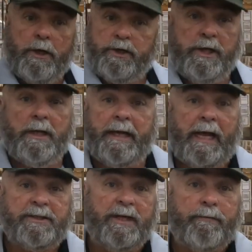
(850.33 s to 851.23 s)
Sheila and
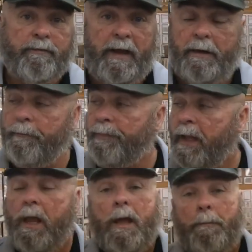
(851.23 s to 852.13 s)
I's never found them.
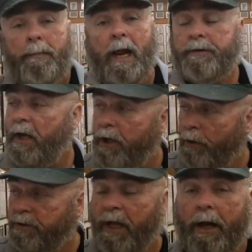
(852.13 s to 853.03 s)
But I'll tell you
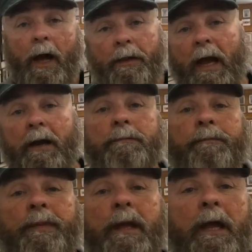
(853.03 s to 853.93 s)
who's not on
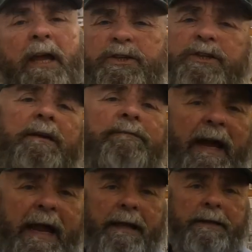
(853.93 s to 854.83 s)
there. It's Jim
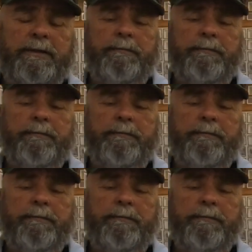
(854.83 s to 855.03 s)
Vance.